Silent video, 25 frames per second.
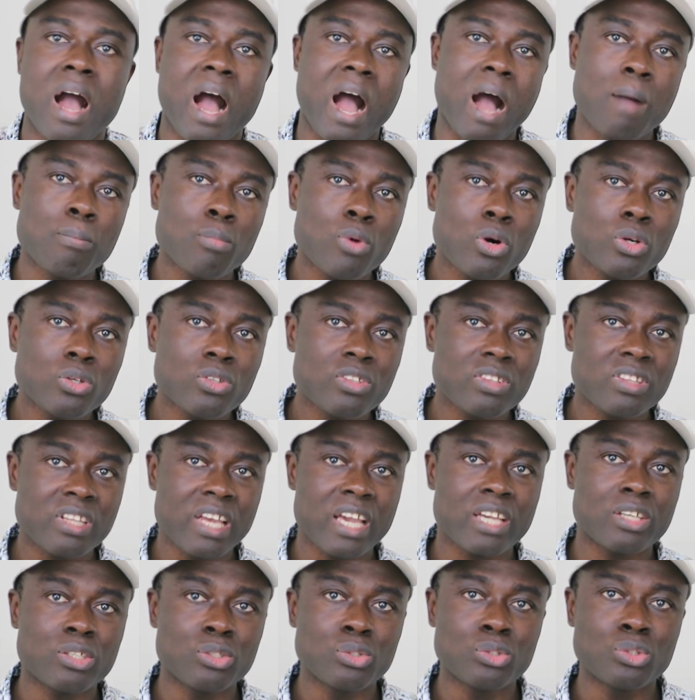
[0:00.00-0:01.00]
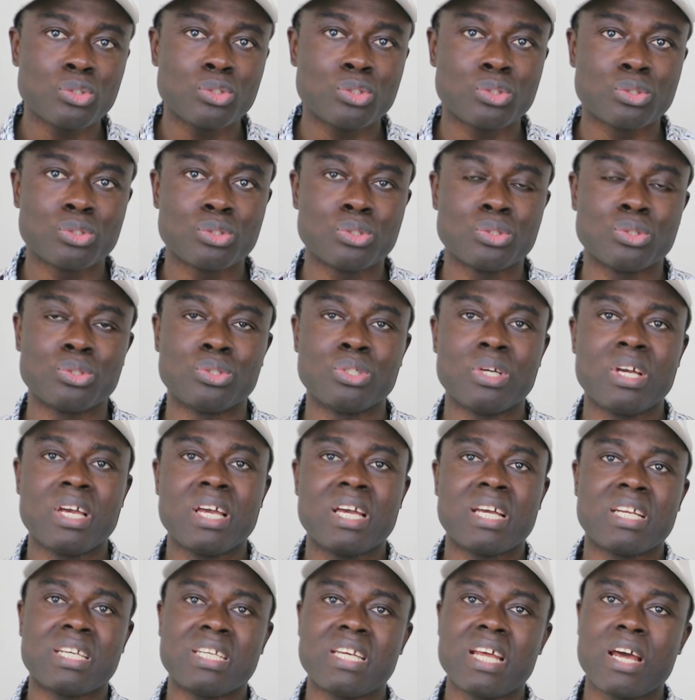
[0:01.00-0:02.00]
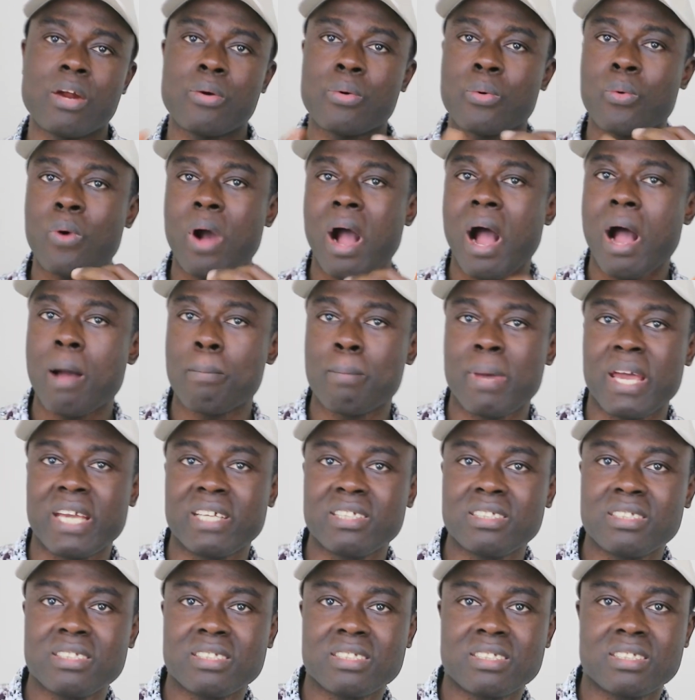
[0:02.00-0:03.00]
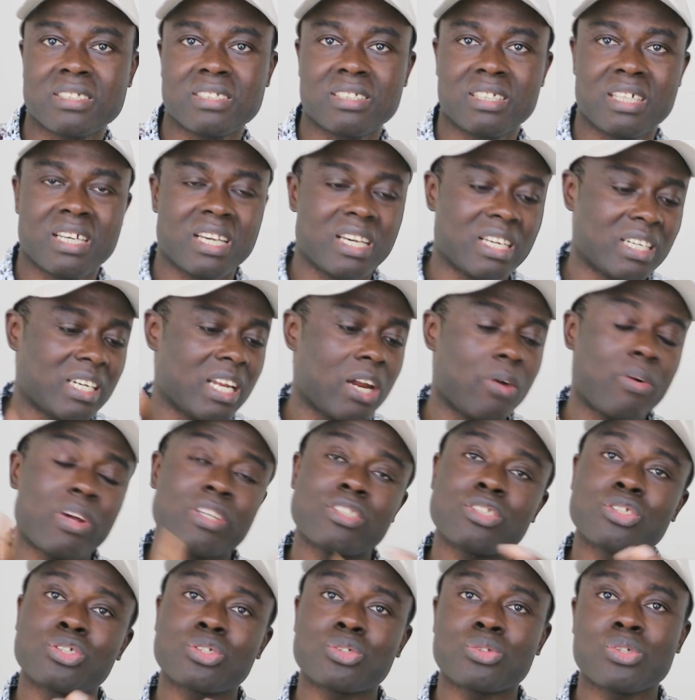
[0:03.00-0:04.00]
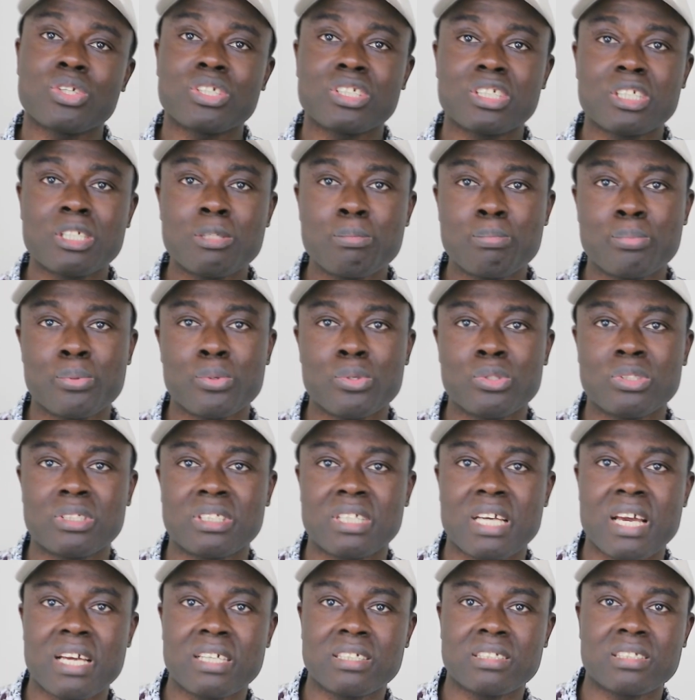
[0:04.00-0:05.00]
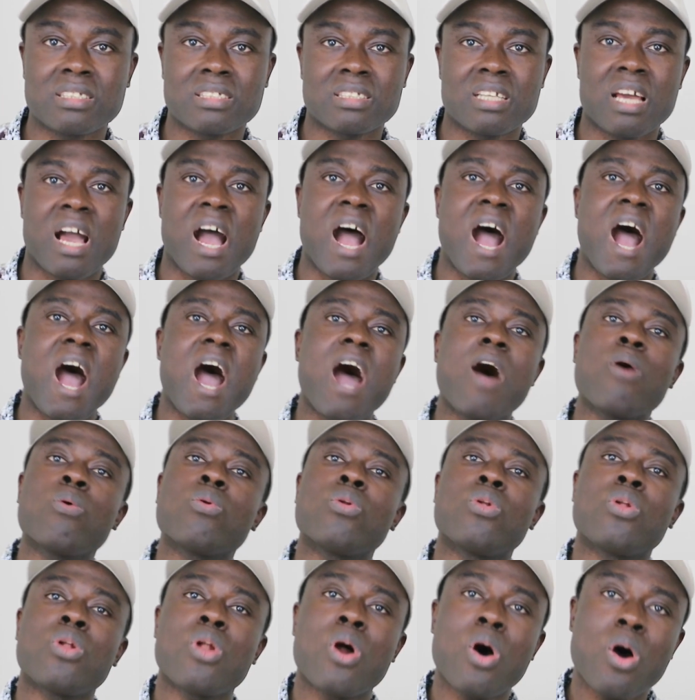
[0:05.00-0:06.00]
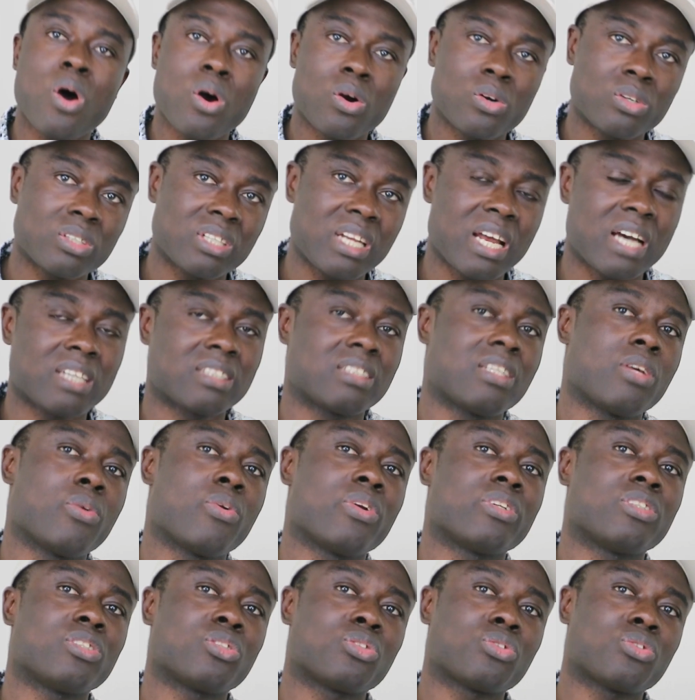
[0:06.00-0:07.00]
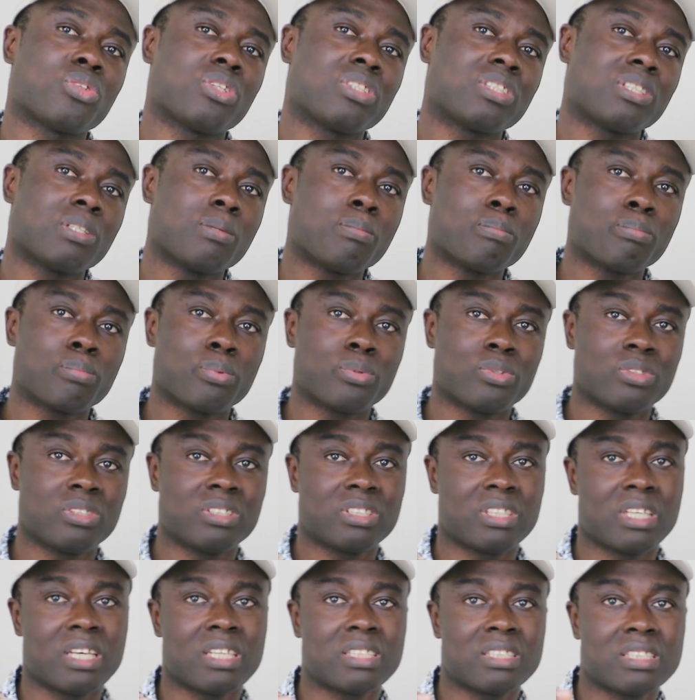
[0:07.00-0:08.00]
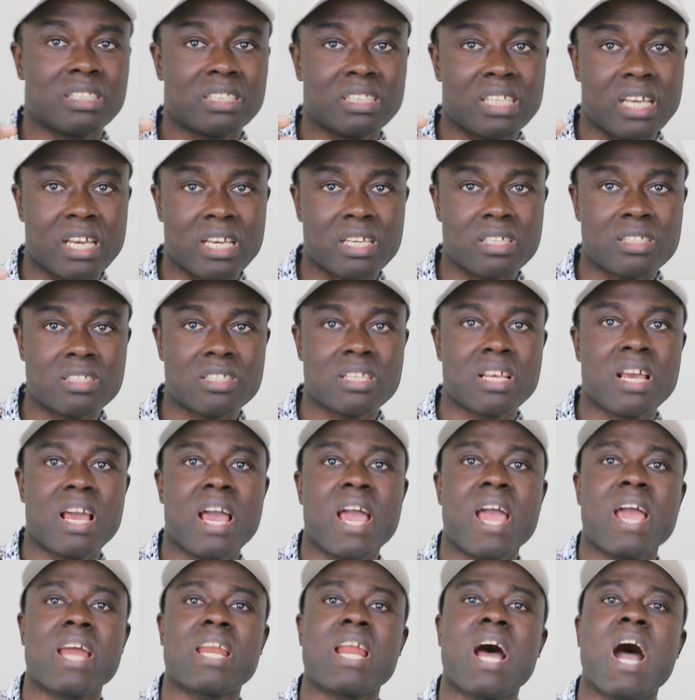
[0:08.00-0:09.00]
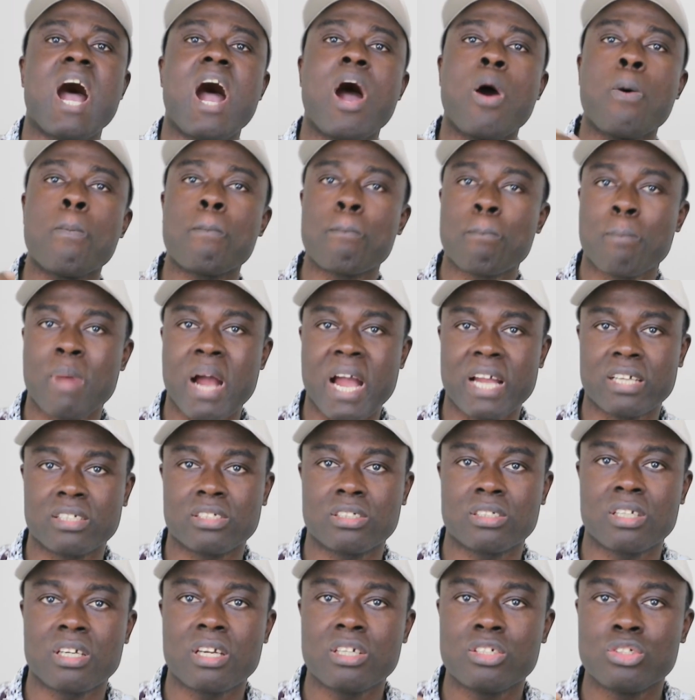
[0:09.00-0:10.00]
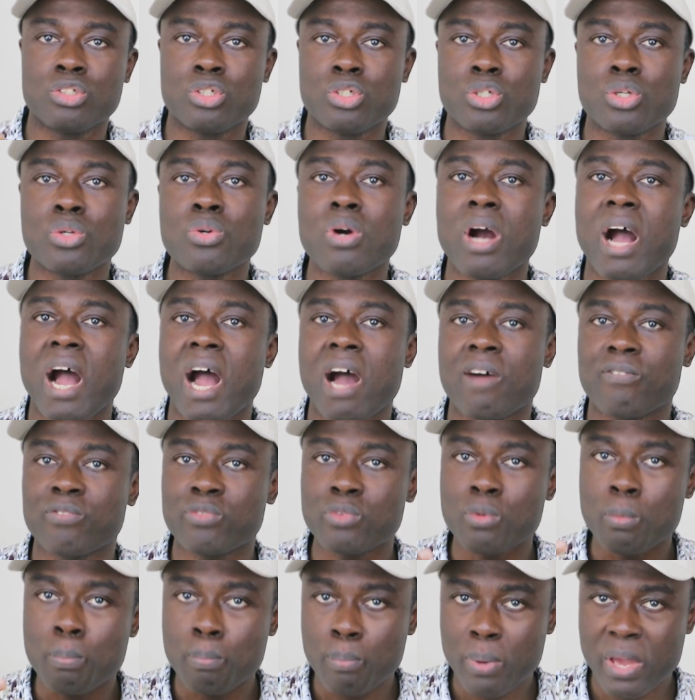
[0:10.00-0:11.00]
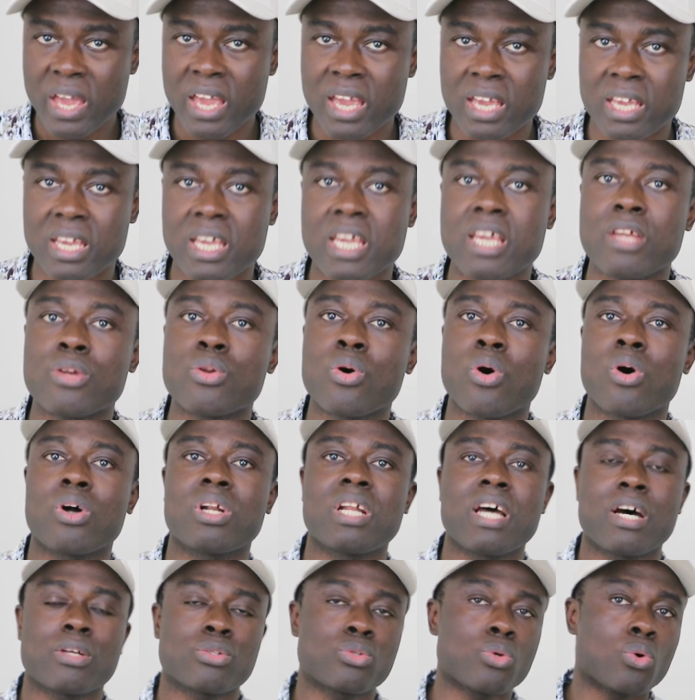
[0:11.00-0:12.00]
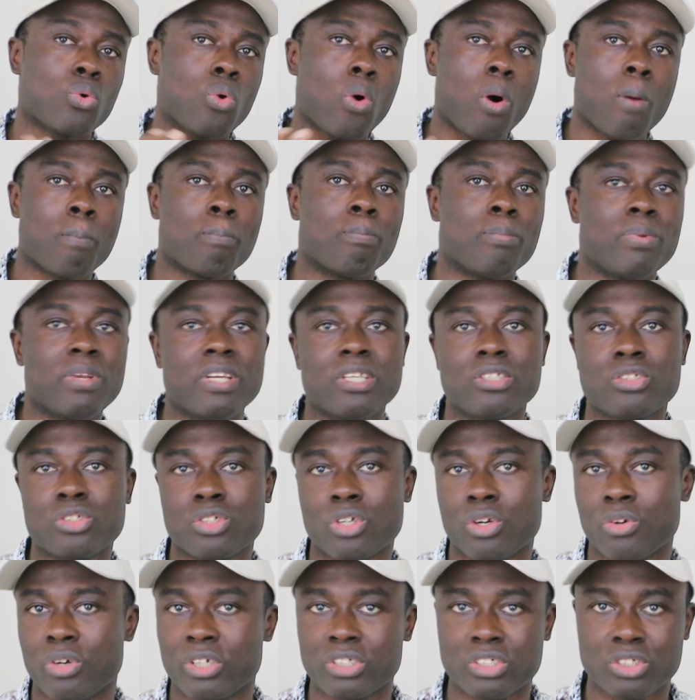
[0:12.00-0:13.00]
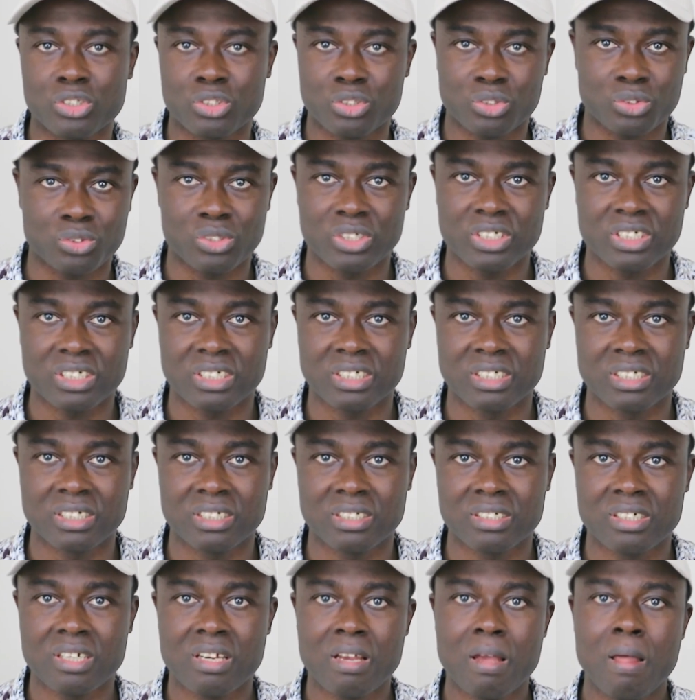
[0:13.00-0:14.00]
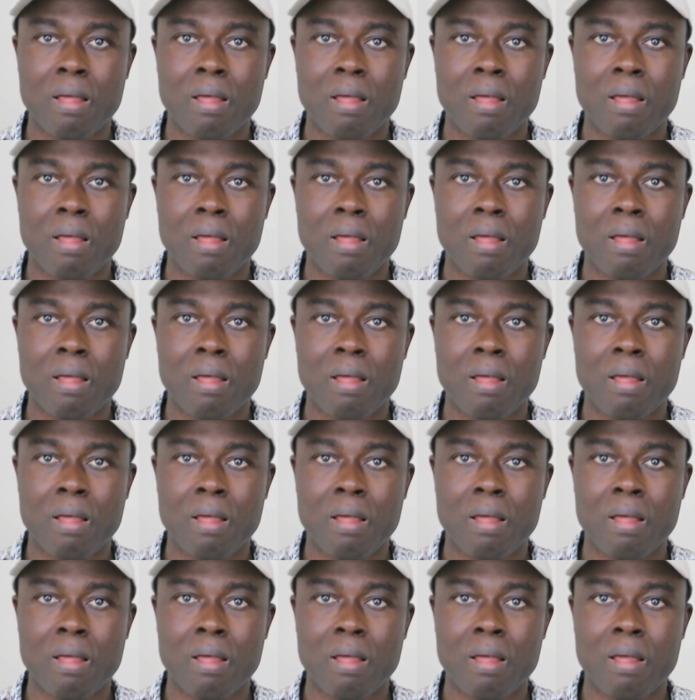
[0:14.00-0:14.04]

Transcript: I'm going to take you through the requirements, the registration process, how long does the registration process take, and how much do you have to pay in order to complete your registration.